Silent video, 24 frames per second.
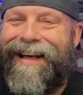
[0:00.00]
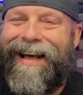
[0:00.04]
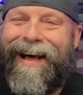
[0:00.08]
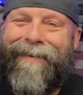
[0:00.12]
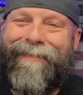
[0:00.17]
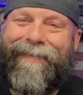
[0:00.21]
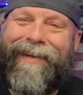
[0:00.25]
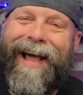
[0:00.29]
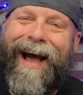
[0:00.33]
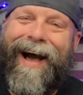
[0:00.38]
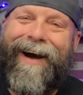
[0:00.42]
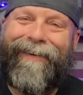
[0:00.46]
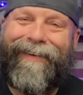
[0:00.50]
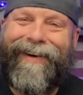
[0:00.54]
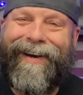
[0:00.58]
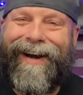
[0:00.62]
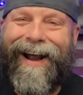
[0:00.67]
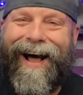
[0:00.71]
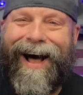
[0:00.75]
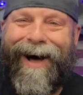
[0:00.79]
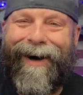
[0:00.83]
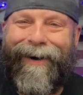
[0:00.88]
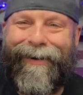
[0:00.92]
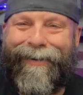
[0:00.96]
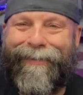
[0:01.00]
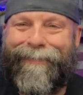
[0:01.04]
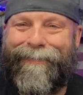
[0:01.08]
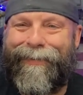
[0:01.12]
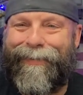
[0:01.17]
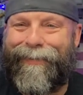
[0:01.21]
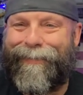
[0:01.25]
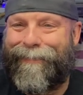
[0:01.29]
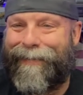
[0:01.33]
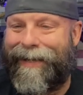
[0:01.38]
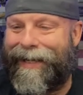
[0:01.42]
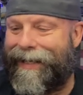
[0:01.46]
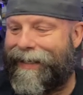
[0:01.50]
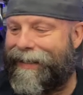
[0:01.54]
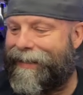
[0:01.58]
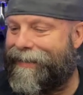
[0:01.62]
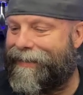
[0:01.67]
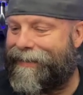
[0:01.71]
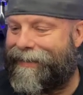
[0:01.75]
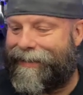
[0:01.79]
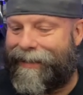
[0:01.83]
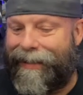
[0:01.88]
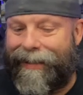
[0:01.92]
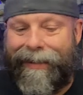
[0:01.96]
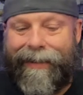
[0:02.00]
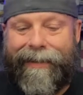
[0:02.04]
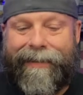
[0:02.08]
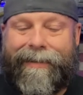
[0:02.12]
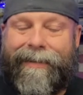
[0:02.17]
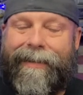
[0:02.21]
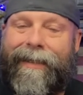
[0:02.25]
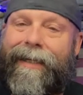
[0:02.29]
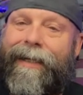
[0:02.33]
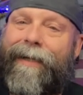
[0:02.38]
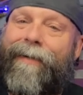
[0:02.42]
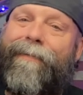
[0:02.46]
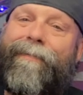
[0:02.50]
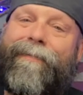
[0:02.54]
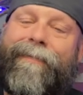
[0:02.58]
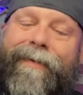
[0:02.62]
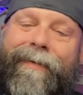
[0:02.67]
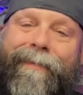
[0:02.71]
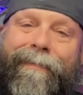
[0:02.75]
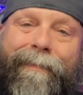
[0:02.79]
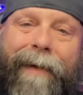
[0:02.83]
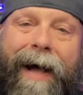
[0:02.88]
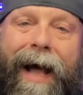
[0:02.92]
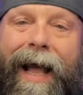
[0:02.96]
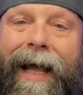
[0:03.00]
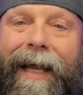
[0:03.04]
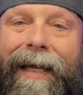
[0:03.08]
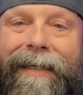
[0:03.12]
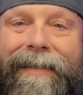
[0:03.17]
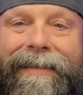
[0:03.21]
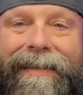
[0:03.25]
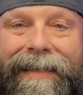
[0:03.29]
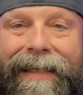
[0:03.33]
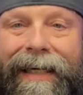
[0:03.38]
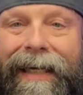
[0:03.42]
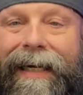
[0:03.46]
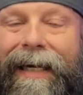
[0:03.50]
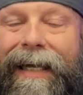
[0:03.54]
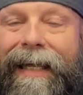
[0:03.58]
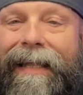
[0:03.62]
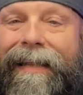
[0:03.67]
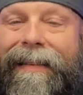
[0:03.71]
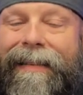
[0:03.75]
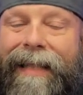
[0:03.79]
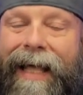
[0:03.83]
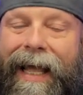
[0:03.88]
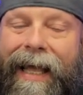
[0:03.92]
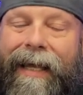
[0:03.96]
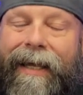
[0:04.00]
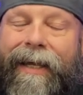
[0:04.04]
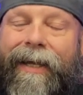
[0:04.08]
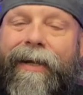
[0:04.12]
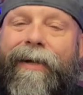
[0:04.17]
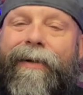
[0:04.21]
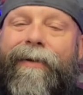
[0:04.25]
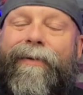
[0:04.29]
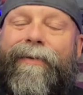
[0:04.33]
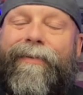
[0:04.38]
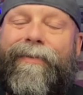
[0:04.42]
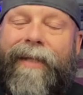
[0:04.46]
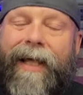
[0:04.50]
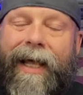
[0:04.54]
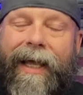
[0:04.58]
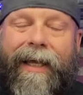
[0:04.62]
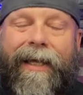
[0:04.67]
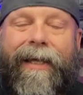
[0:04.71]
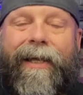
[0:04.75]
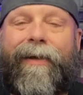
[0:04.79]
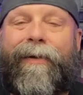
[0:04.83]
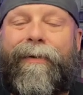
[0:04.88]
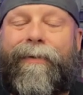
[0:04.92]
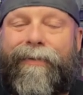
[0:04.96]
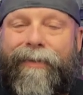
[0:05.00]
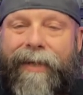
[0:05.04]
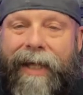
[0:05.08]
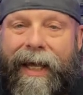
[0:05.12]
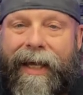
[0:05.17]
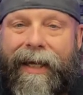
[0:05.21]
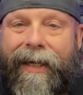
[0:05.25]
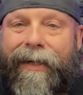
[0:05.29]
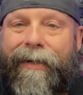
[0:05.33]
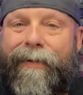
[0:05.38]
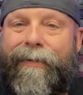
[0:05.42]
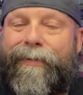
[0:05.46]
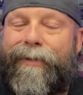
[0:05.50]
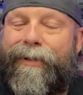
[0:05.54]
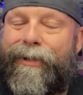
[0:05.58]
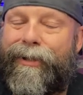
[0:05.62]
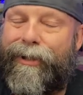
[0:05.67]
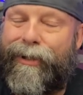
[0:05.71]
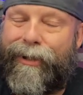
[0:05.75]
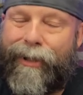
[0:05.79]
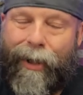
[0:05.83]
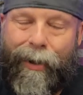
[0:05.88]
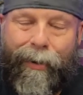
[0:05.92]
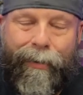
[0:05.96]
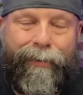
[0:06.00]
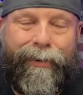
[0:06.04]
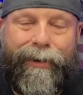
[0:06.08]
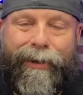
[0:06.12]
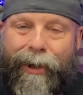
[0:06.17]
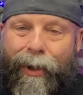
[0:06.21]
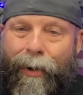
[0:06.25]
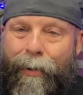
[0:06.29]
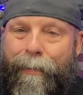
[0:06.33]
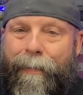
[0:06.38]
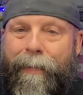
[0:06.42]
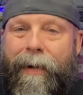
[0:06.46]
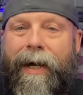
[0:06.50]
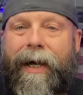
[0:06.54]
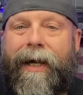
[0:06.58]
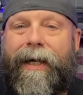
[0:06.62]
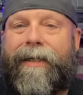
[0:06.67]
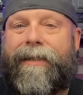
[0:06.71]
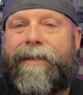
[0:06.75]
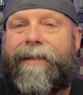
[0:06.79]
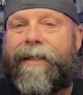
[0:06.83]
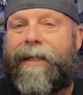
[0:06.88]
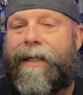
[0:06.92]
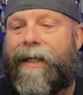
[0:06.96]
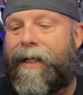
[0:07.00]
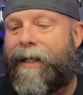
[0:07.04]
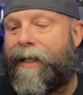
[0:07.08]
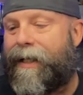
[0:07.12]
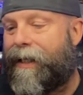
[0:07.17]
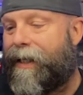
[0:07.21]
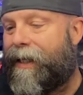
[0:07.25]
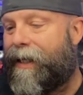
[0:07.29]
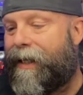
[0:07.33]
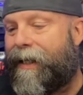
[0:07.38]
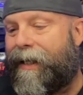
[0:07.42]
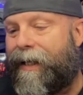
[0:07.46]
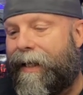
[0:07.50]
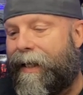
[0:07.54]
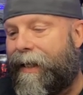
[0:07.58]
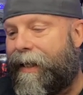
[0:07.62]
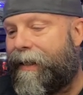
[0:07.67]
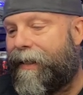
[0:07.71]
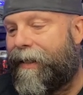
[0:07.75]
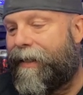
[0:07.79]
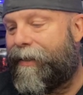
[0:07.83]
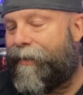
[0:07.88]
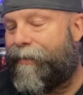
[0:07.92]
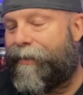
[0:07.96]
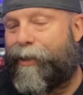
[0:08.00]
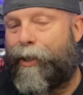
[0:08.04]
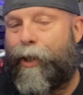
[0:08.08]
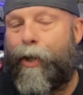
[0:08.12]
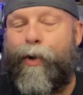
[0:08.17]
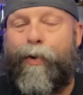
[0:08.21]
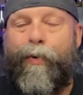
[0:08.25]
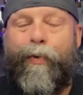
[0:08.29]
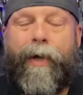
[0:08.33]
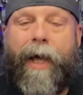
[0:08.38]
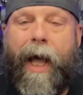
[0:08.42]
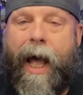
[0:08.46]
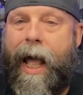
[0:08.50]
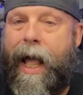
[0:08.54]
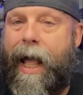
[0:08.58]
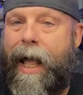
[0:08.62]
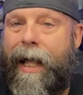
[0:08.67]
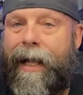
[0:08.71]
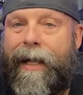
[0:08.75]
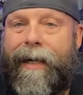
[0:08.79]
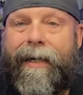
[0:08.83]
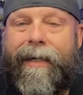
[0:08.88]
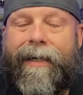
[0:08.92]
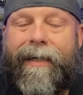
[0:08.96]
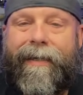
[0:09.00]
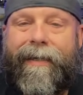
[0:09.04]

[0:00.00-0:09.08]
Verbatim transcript: I'm calling an audible, but seriously, Mike, Jenny, thank you, thank you, thank you so, so much. Too kind,